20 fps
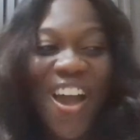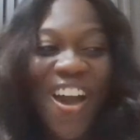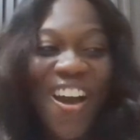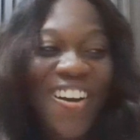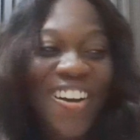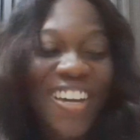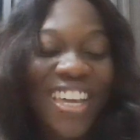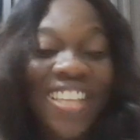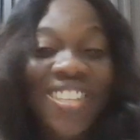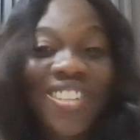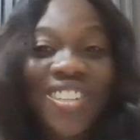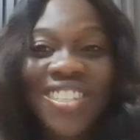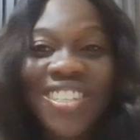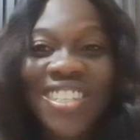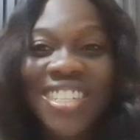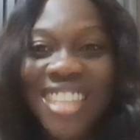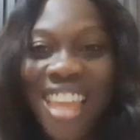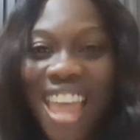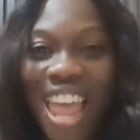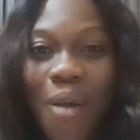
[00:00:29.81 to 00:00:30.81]
Okay, so
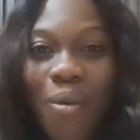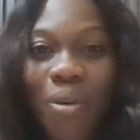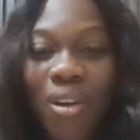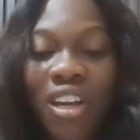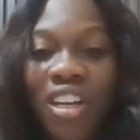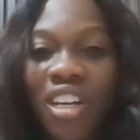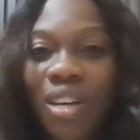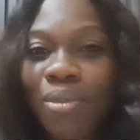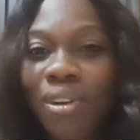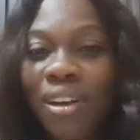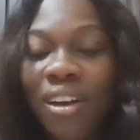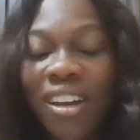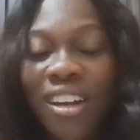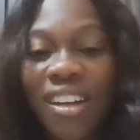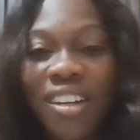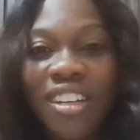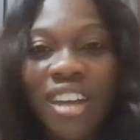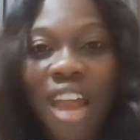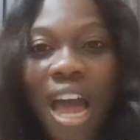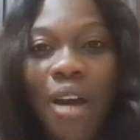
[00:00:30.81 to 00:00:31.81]
today we're going to be
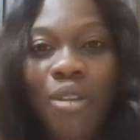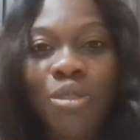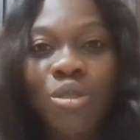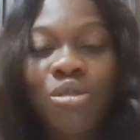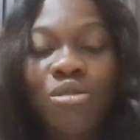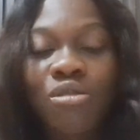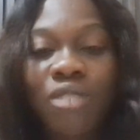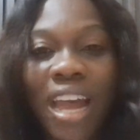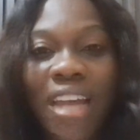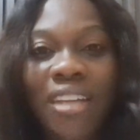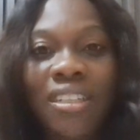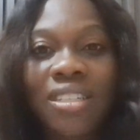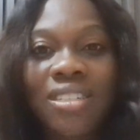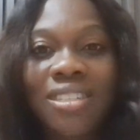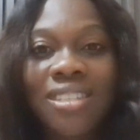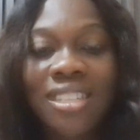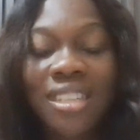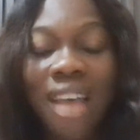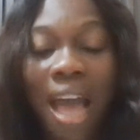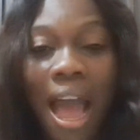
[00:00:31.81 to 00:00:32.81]
learning how to write the
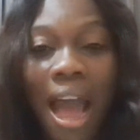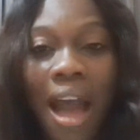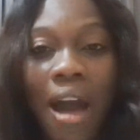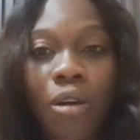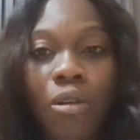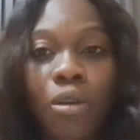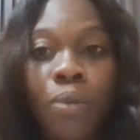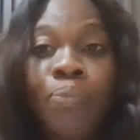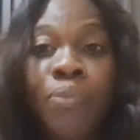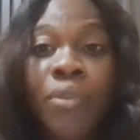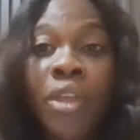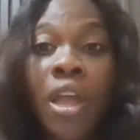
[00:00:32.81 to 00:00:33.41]
sound.